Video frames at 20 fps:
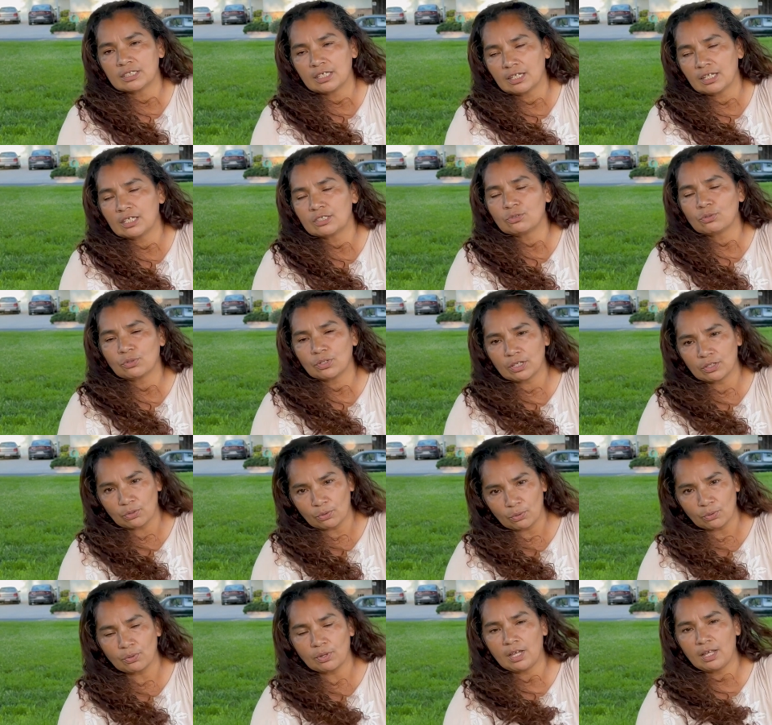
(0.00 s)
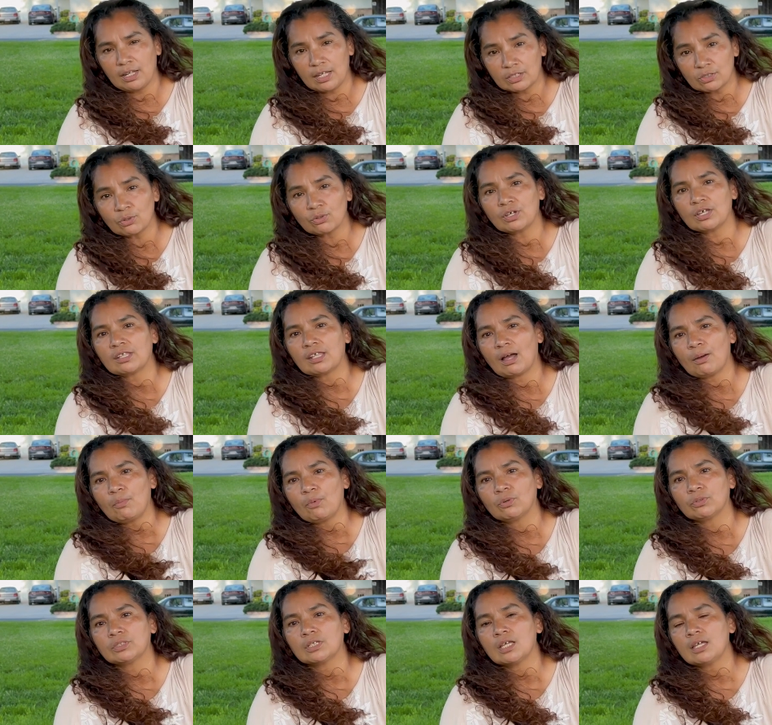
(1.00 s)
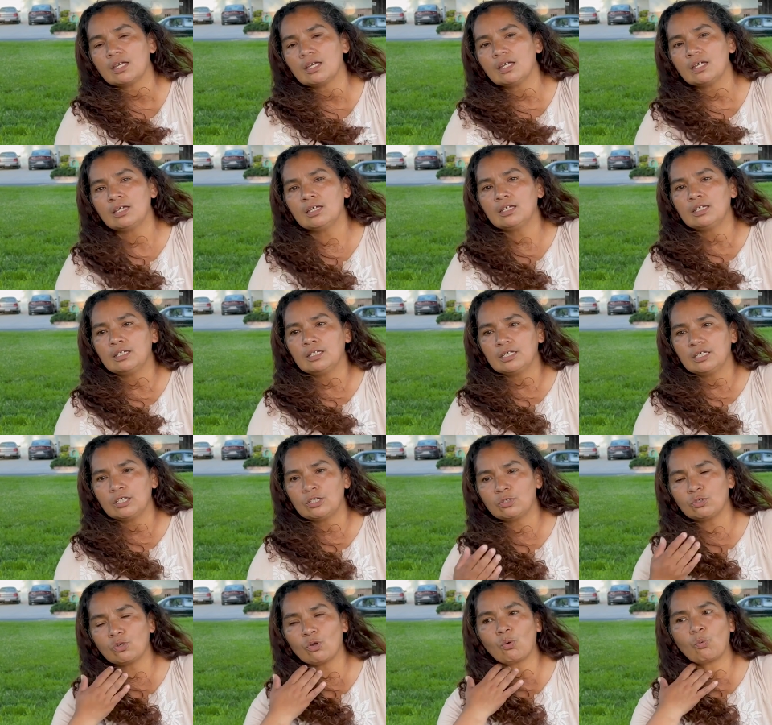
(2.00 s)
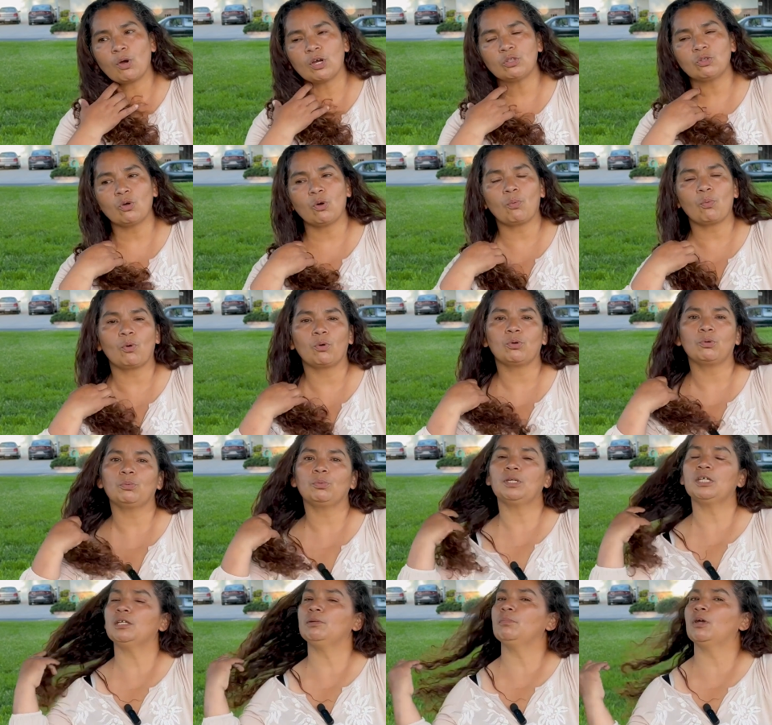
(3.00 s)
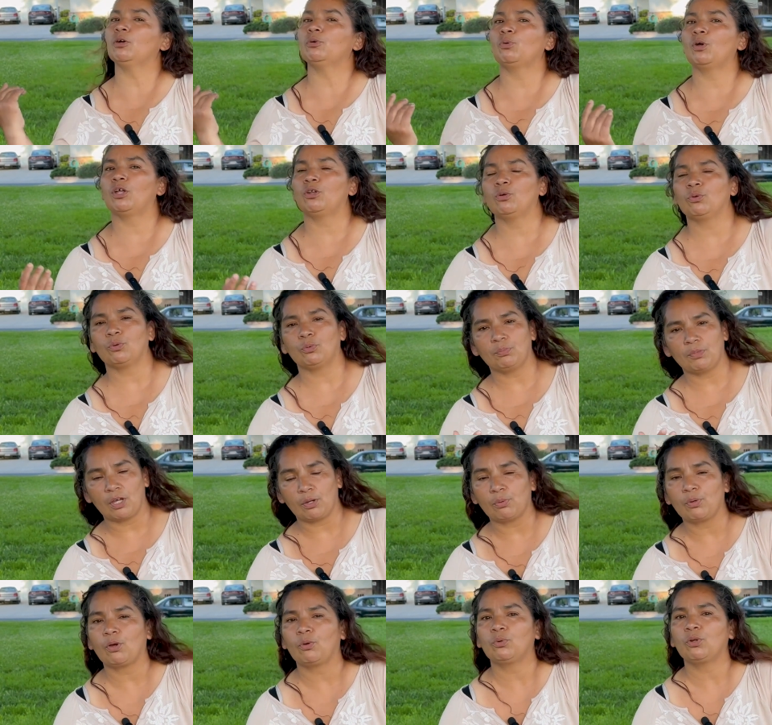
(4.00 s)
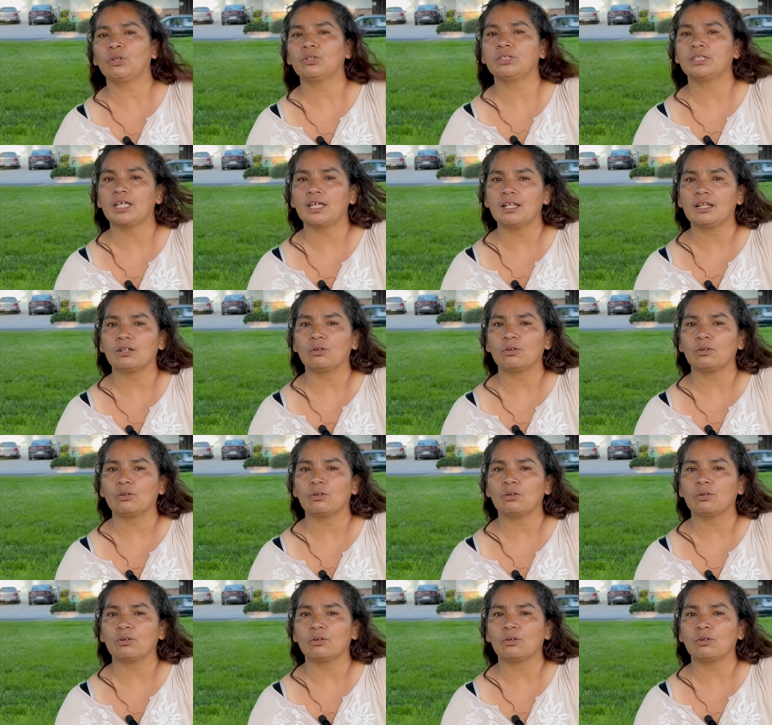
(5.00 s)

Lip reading: giving me notice, trying to make a way with me and my children. I have 4 kids.